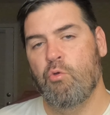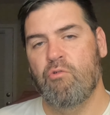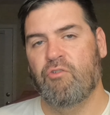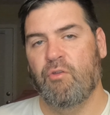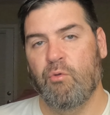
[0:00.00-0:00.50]

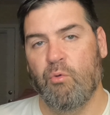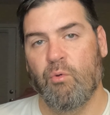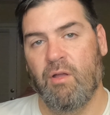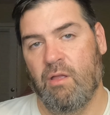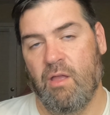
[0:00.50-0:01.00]
who's
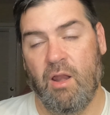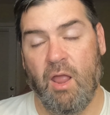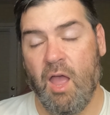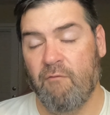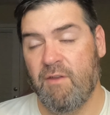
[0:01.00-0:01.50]
who, and
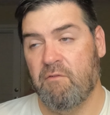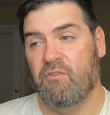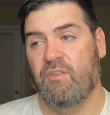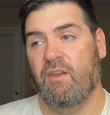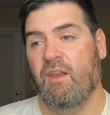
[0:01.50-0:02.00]
I've never
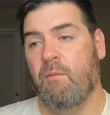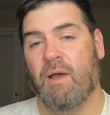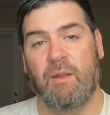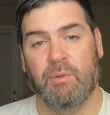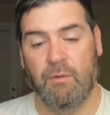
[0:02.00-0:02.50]
seen
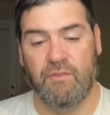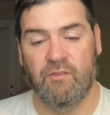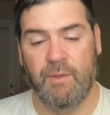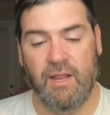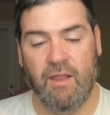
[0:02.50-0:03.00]
anybody play with
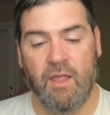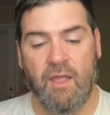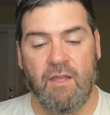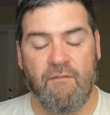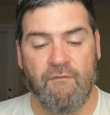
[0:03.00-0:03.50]
this many
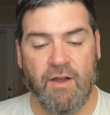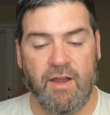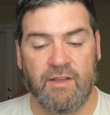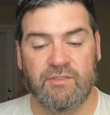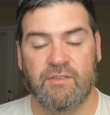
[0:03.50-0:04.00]

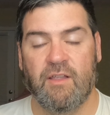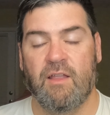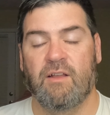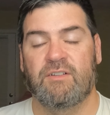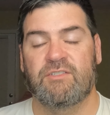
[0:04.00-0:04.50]
various
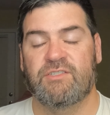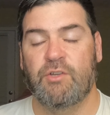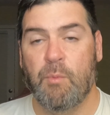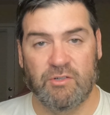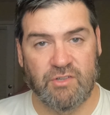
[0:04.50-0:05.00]

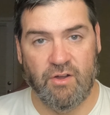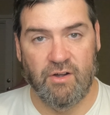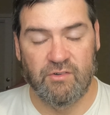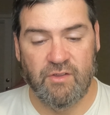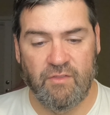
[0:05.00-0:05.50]

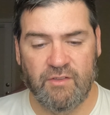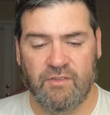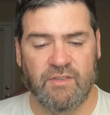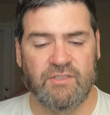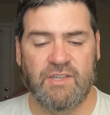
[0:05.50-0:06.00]
superstars. This
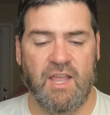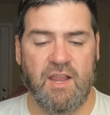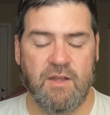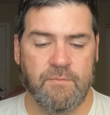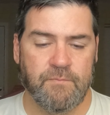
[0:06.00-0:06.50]
is
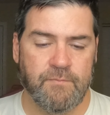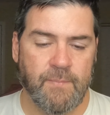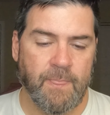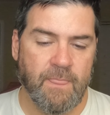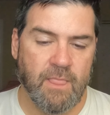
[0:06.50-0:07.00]
insane.
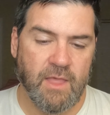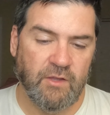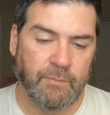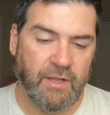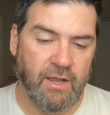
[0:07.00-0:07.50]

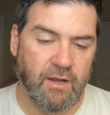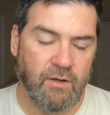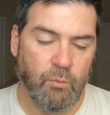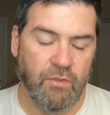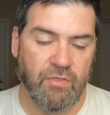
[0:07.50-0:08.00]
He's played
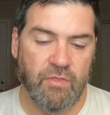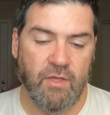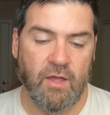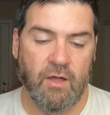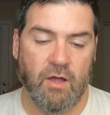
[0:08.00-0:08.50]
with
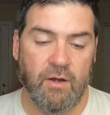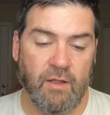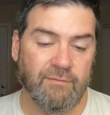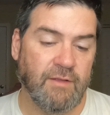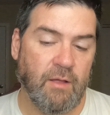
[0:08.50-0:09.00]
on
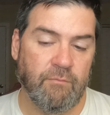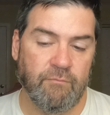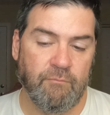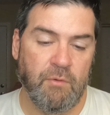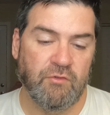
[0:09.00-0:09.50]

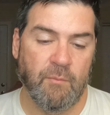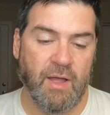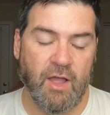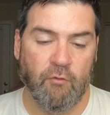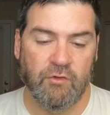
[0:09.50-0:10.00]
music
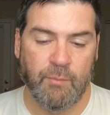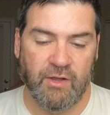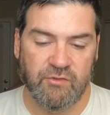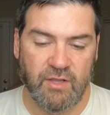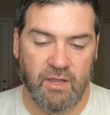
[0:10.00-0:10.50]
by Elvis
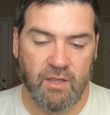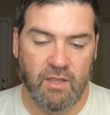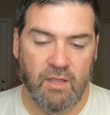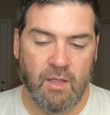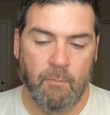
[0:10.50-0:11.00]
Presley,
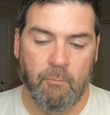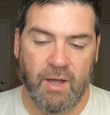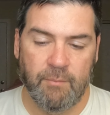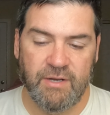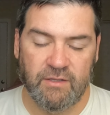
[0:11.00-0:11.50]

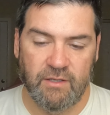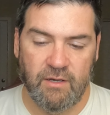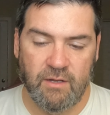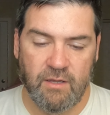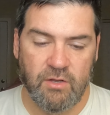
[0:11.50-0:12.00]
Bob
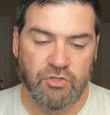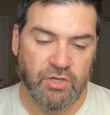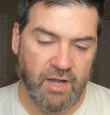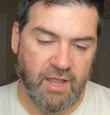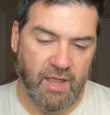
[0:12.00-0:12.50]
Dylan,
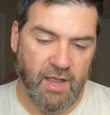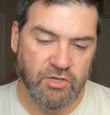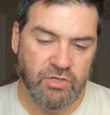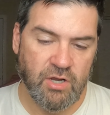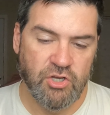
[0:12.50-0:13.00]
Johnny
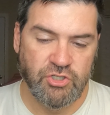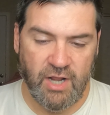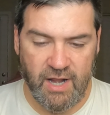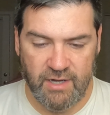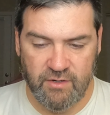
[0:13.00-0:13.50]
Cash,
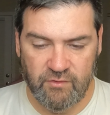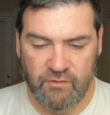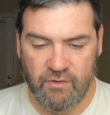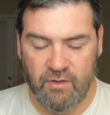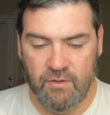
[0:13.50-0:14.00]
Chet Atkins,